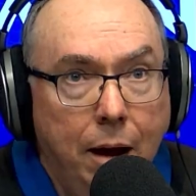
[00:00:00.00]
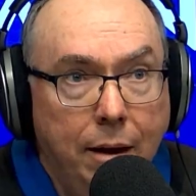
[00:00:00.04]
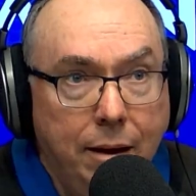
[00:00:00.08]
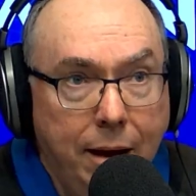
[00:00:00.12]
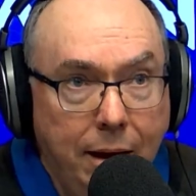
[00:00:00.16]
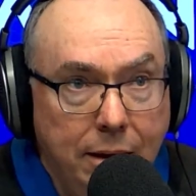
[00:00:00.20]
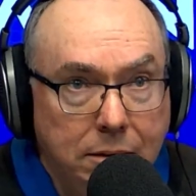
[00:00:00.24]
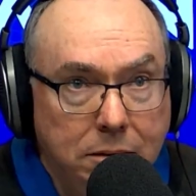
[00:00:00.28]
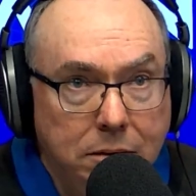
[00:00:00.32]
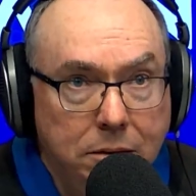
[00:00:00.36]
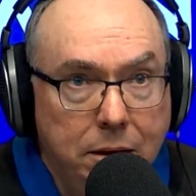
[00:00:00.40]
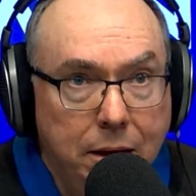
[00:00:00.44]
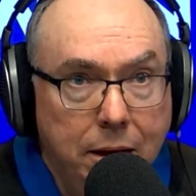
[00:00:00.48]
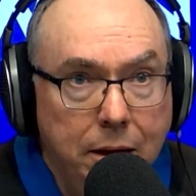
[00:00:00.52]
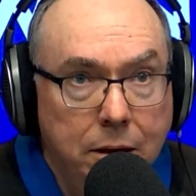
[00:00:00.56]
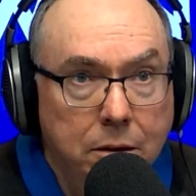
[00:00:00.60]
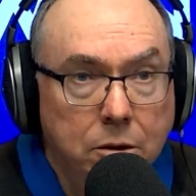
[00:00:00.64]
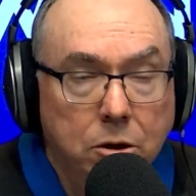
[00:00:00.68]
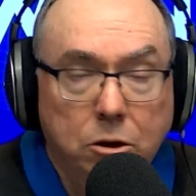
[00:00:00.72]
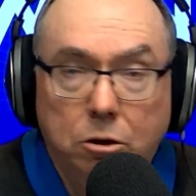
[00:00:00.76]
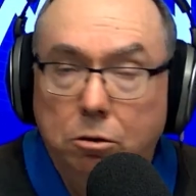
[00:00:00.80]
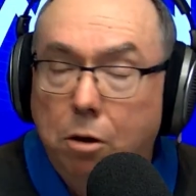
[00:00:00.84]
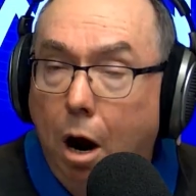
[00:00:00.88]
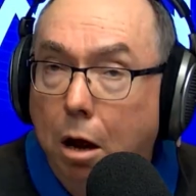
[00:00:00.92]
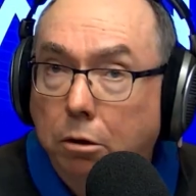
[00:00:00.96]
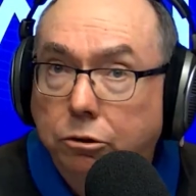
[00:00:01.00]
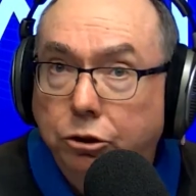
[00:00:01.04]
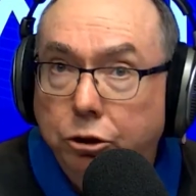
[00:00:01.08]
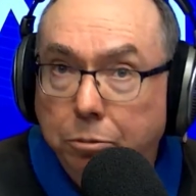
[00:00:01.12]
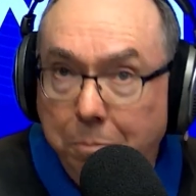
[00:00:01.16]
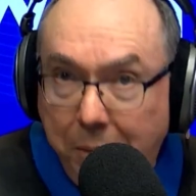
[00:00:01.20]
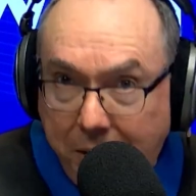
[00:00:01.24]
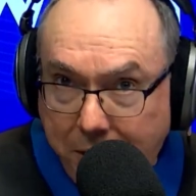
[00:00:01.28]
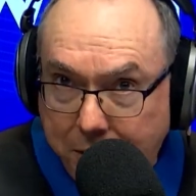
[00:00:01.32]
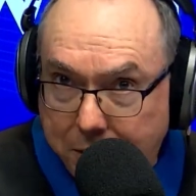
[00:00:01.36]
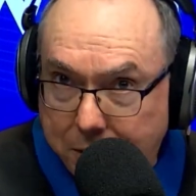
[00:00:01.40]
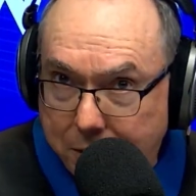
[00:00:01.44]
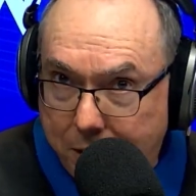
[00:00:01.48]
guess the
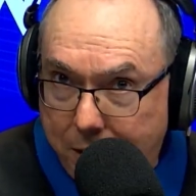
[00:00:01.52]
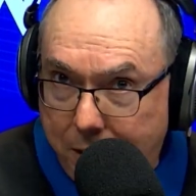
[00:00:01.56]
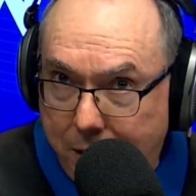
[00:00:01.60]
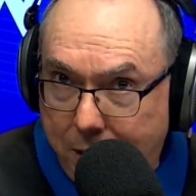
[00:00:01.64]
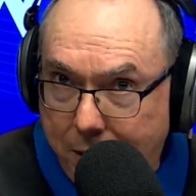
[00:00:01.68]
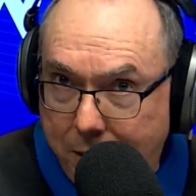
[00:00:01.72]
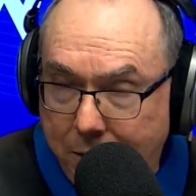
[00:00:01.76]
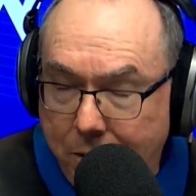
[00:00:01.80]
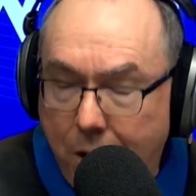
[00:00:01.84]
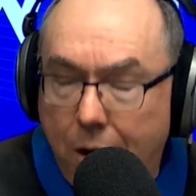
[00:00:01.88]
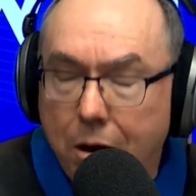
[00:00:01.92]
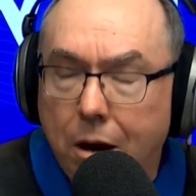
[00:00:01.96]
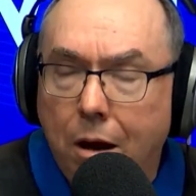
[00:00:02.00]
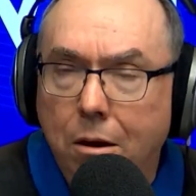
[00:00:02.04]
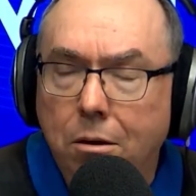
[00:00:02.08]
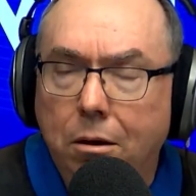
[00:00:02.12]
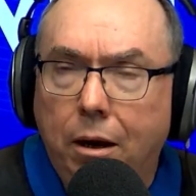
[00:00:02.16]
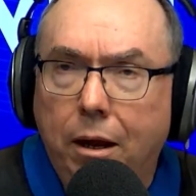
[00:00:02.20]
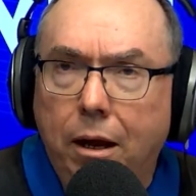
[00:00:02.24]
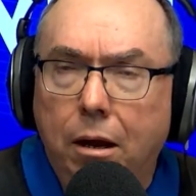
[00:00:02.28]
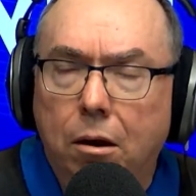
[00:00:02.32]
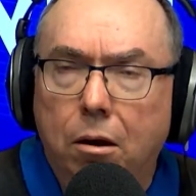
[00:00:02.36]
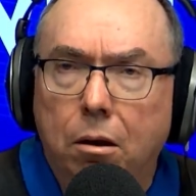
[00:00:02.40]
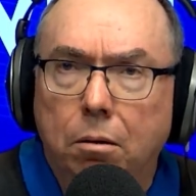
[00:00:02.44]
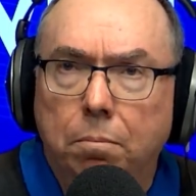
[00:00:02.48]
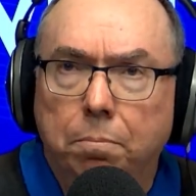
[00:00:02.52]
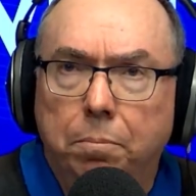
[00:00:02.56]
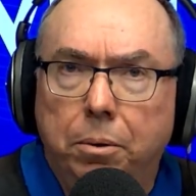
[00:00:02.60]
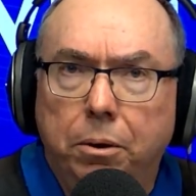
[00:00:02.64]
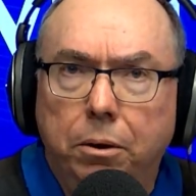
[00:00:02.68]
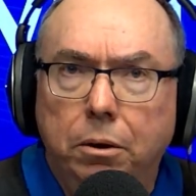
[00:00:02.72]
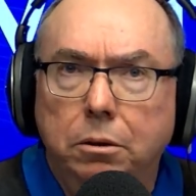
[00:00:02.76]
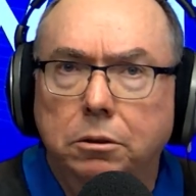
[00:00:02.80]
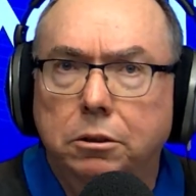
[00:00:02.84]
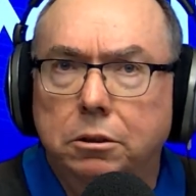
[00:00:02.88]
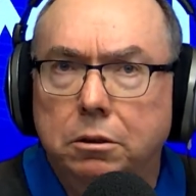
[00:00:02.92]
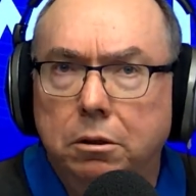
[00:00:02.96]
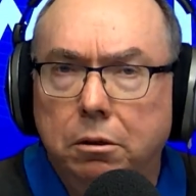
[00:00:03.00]
encroachment, not only on
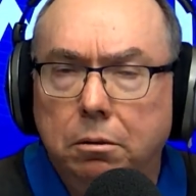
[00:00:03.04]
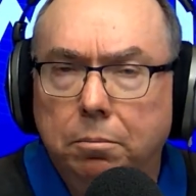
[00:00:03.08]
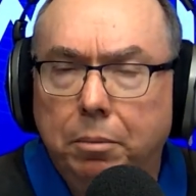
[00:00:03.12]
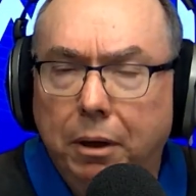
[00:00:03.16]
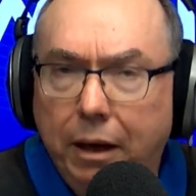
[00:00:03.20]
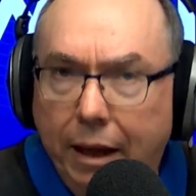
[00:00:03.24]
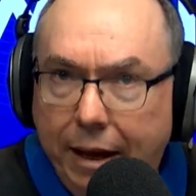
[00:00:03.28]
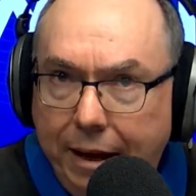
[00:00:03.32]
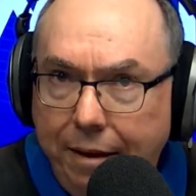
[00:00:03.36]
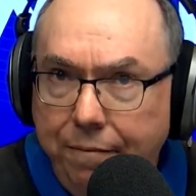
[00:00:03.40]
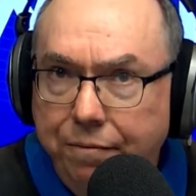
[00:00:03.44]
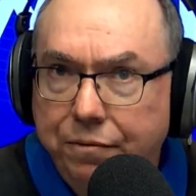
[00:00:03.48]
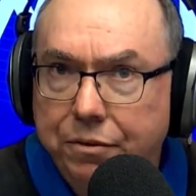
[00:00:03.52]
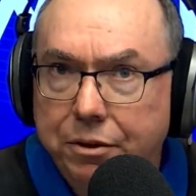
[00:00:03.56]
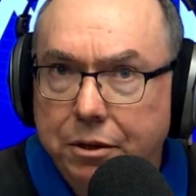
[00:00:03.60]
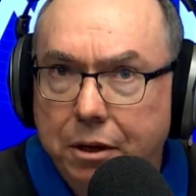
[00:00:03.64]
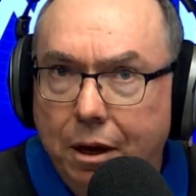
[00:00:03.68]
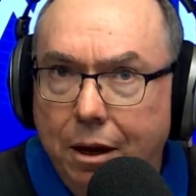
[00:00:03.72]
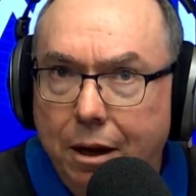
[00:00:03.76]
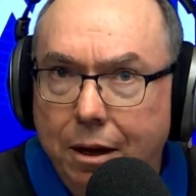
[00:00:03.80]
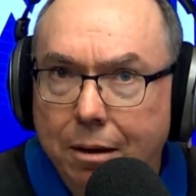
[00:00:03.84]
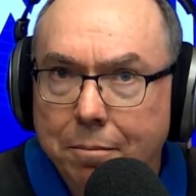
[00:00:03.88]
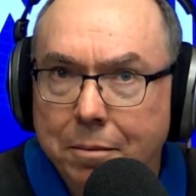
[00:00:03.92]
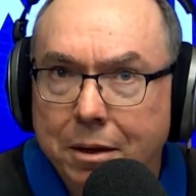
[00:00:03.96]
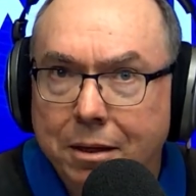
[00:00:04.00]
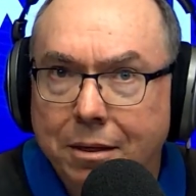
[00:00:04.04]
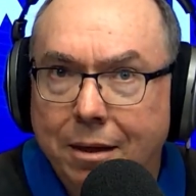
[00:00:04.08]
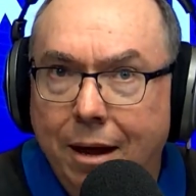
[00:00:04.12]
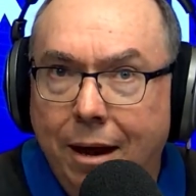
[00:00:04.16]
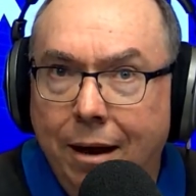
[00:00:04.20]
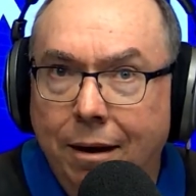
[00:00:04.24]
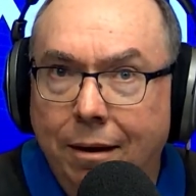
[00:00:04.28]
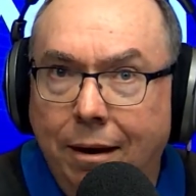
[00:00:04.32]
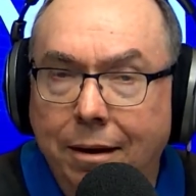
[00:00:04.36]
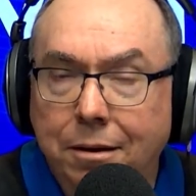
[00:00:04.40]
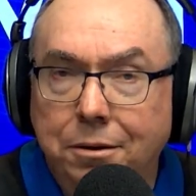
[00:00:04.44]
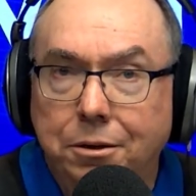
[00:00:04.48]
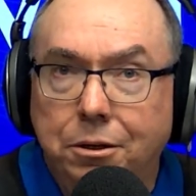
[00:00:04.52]
personal beliefs, but
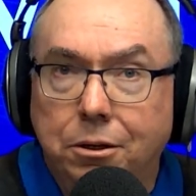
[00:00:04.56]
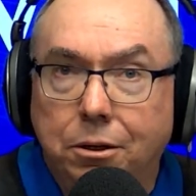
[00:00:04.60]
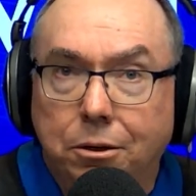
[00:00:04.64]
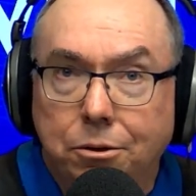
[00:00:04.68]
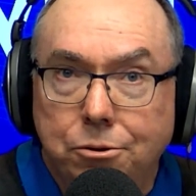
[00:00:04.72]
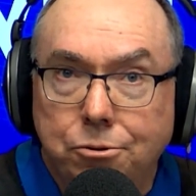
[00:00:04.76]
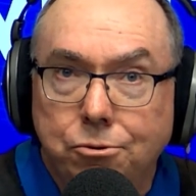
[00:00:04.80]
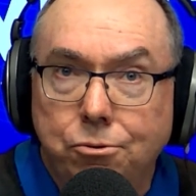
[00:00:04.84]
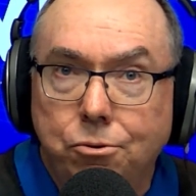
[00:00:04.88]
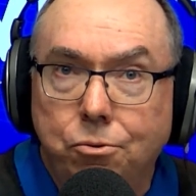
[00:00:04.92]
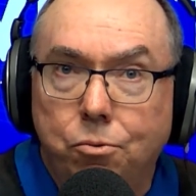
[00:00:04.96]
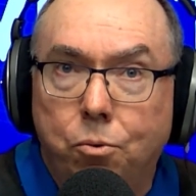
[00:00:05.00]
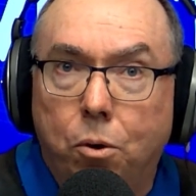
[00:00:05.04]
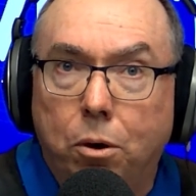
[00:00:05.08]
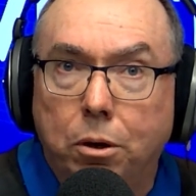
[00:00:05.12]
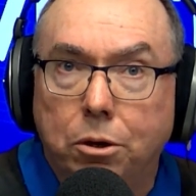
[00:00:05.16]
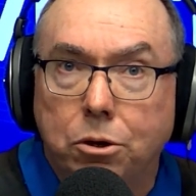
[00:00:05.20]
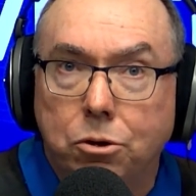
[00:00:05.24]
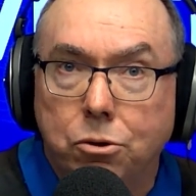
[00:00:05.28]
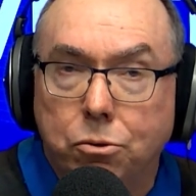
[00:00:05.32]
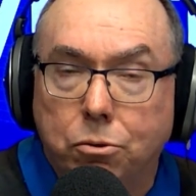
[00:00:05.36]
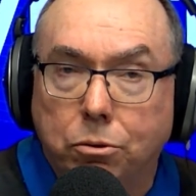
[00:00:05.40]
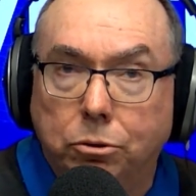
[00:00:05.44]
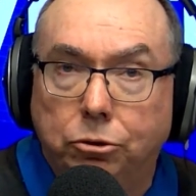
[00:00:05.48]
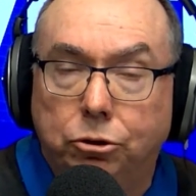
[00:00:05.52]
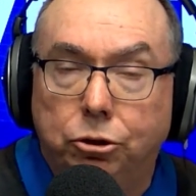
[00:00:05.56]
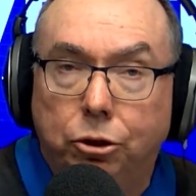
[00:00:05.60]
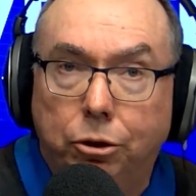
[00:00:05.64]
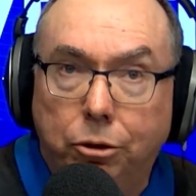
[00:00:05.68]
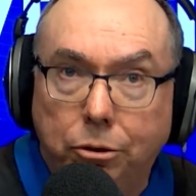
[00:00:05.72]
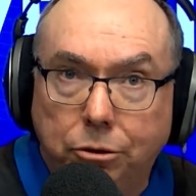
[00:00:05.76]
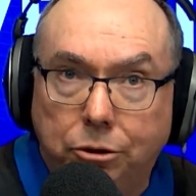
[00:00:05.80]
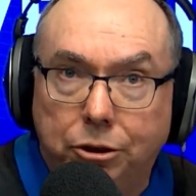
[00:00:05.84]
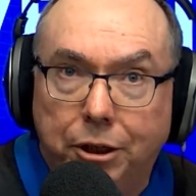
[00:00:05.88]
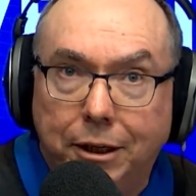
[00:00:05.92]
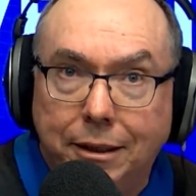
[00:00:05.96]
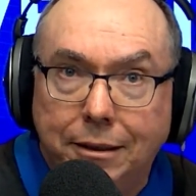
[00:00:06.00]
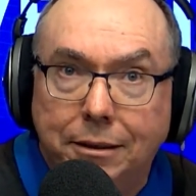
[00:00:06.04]
then into what your
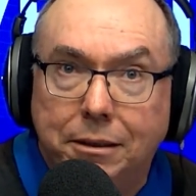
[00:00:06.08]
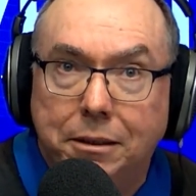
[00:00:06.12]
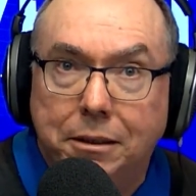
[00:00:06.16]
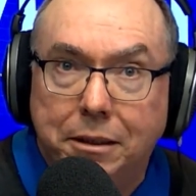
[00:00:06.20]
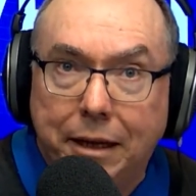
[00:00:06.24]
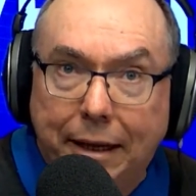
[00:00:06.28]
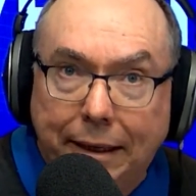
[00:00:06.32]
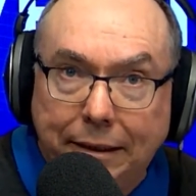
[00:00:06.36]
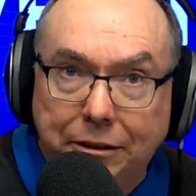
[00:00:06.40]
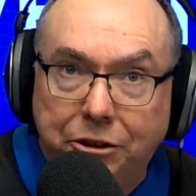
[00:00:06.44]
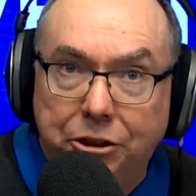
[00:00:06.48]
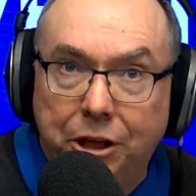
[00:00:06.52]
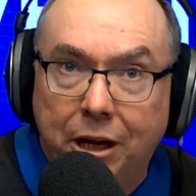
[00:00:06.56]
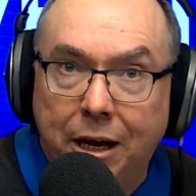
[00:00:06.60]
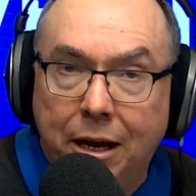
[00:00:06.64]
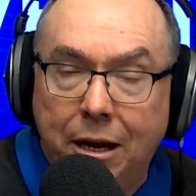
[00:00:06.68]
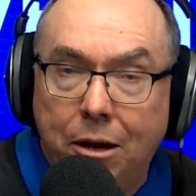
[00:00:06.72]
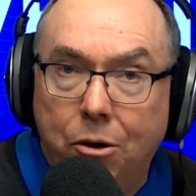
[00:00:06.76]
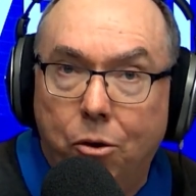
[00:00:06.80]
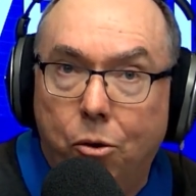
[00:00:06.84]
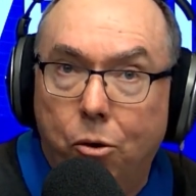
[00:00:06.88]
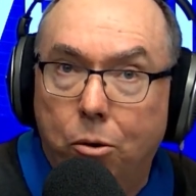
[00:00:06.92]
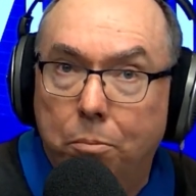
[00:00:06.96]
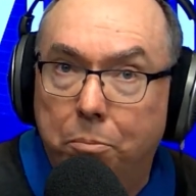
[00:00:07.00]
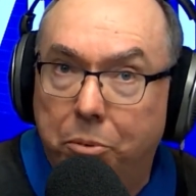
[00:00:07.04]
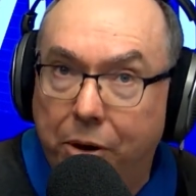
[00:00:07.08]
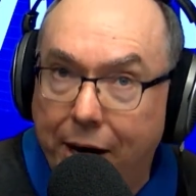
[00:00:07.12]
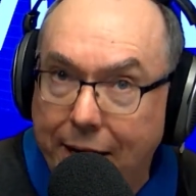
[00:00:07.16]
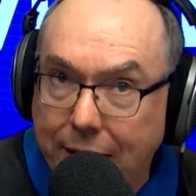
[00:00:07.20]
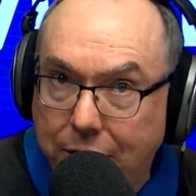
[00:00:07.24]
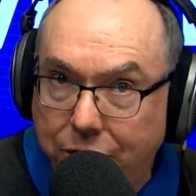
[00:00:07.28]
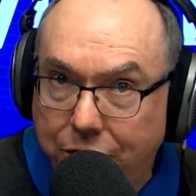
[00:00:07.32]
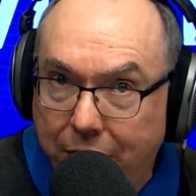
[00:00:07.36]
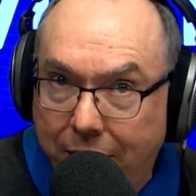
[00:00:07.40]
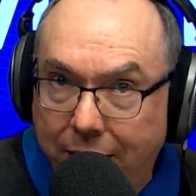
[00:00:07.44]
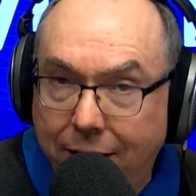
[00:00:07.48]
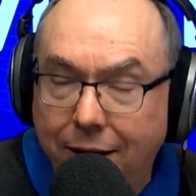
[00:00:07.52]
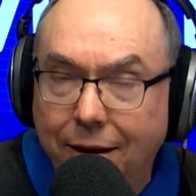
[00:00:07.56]
church is teaching or
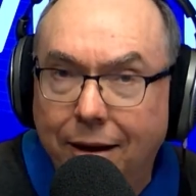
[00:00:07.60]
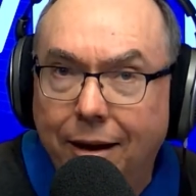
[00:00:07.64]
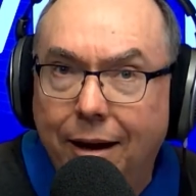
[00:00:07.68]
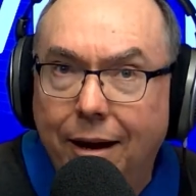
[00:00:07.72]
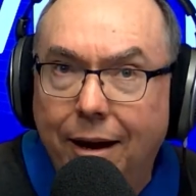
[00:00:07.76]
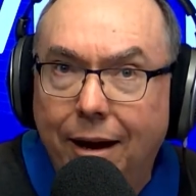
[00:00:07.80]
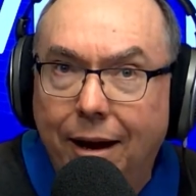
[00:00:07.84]
preaching,